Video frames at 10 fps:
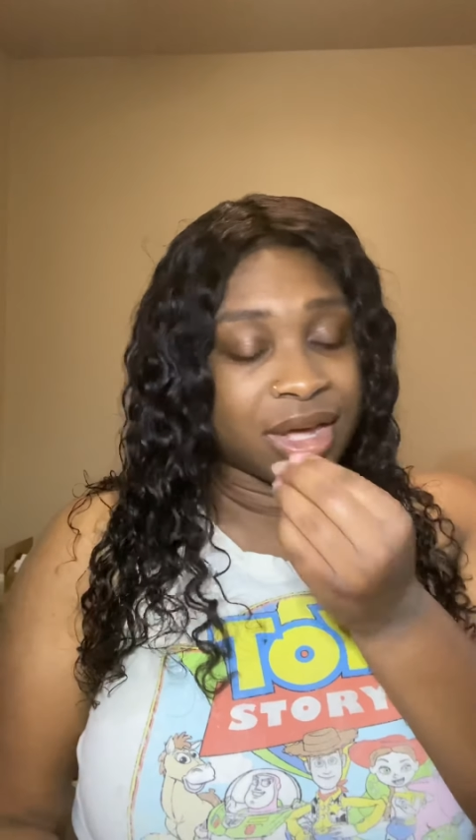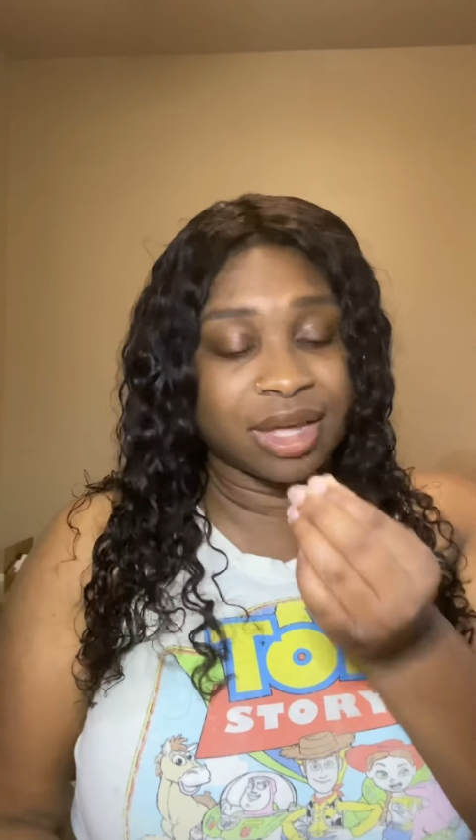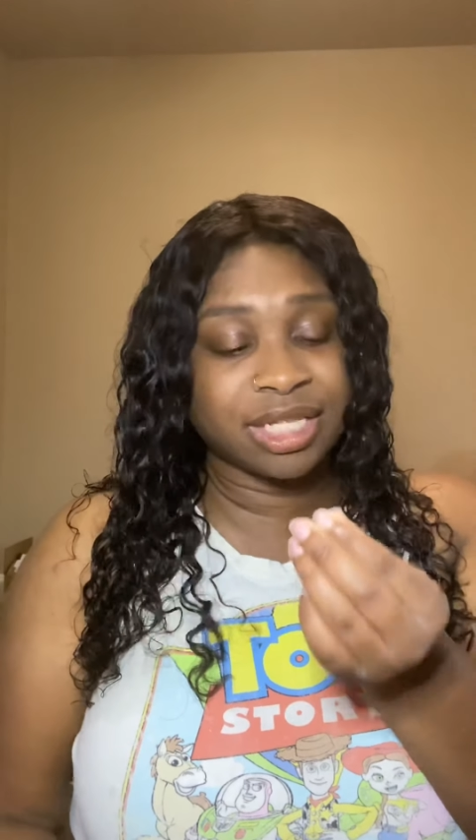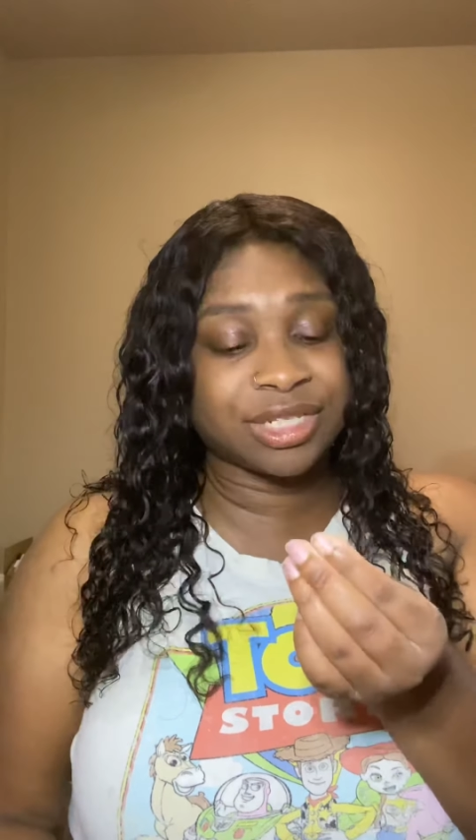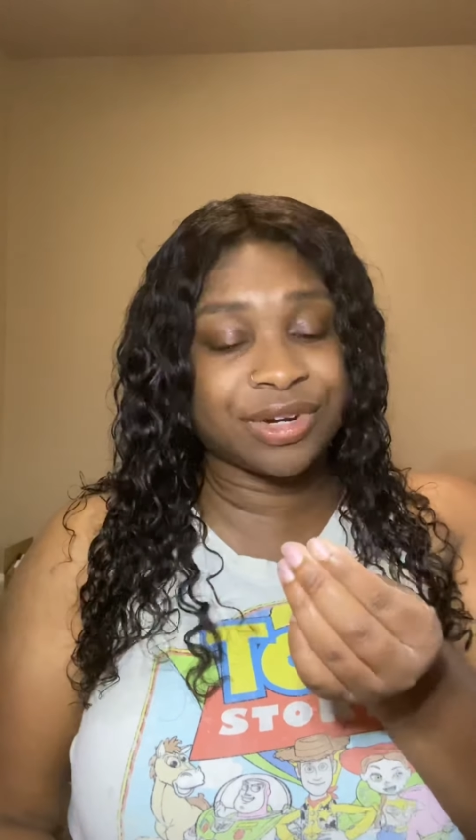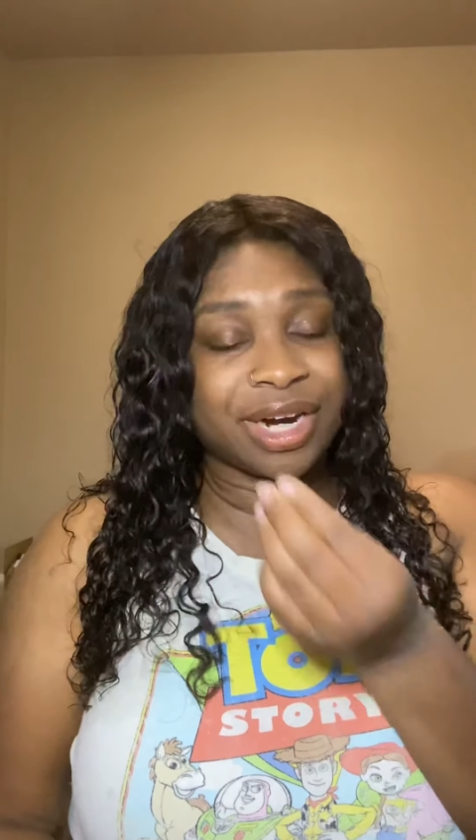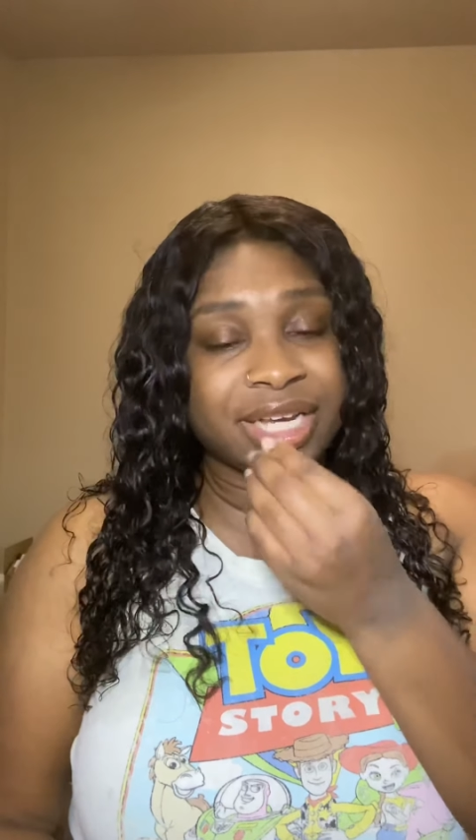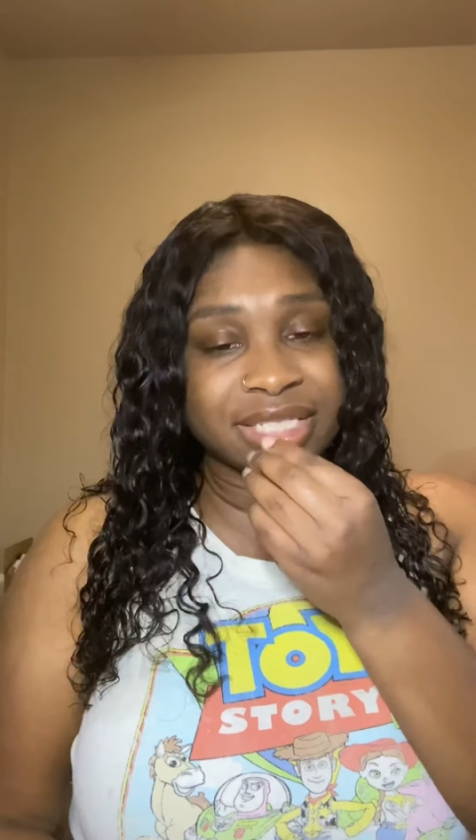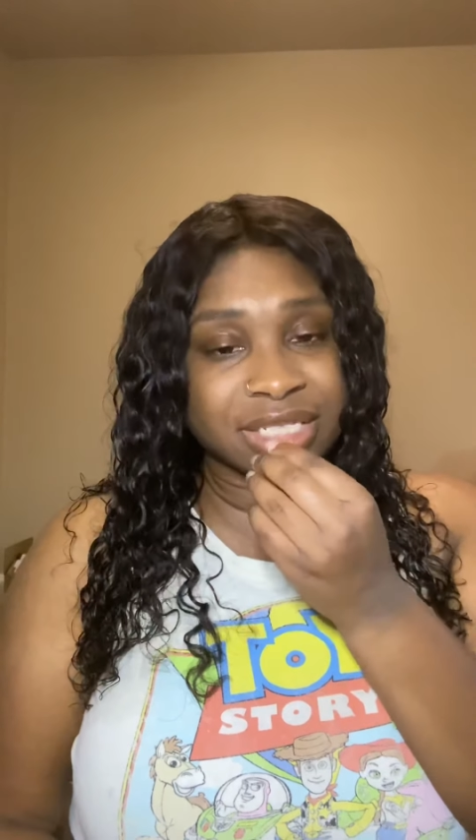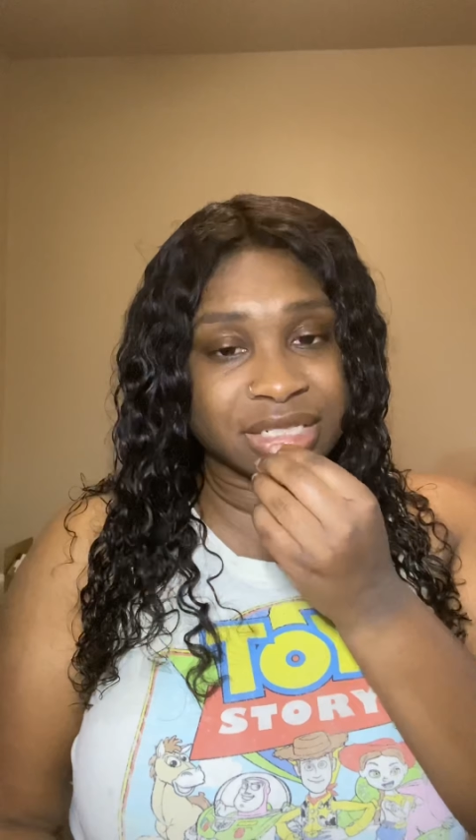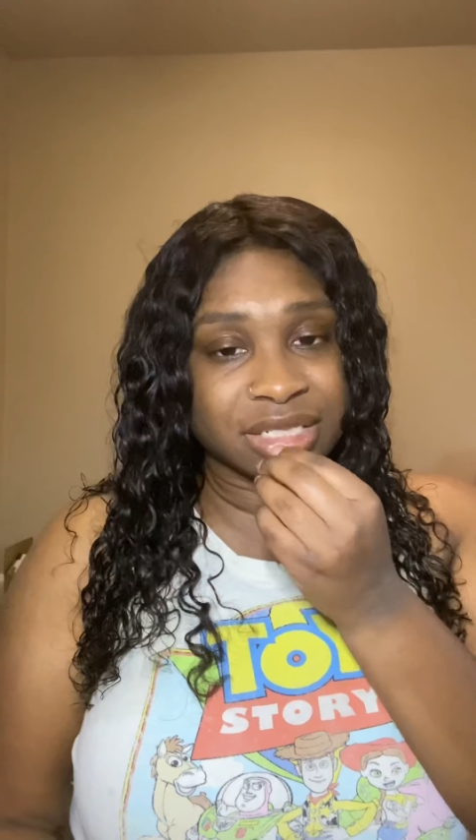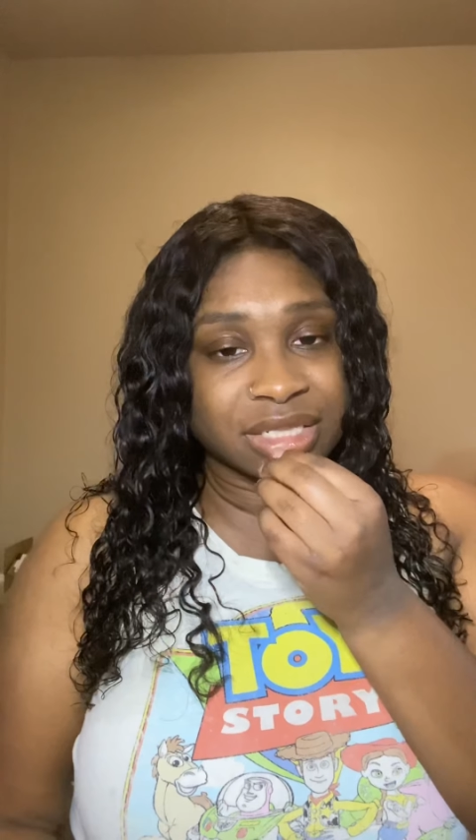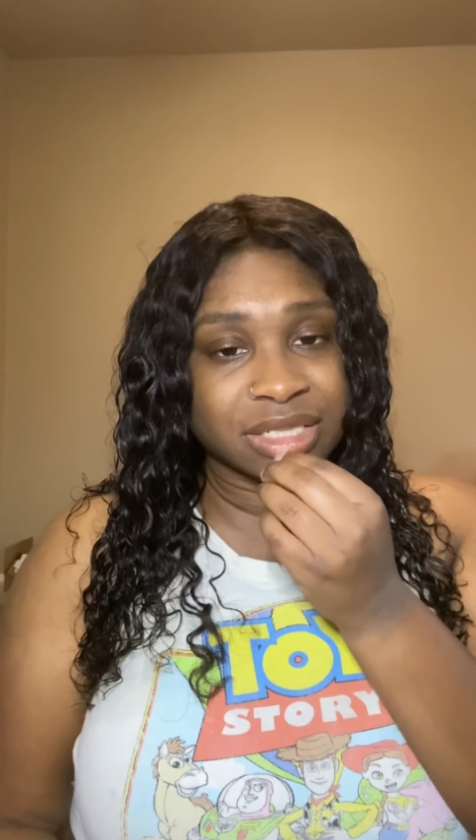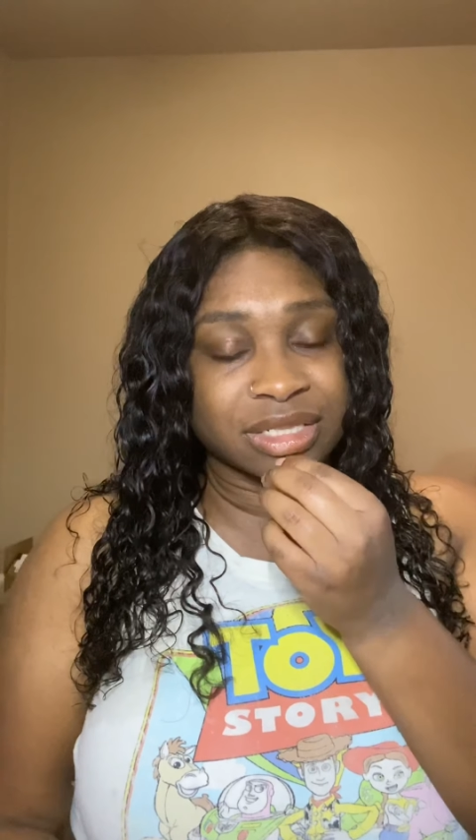It's crazy.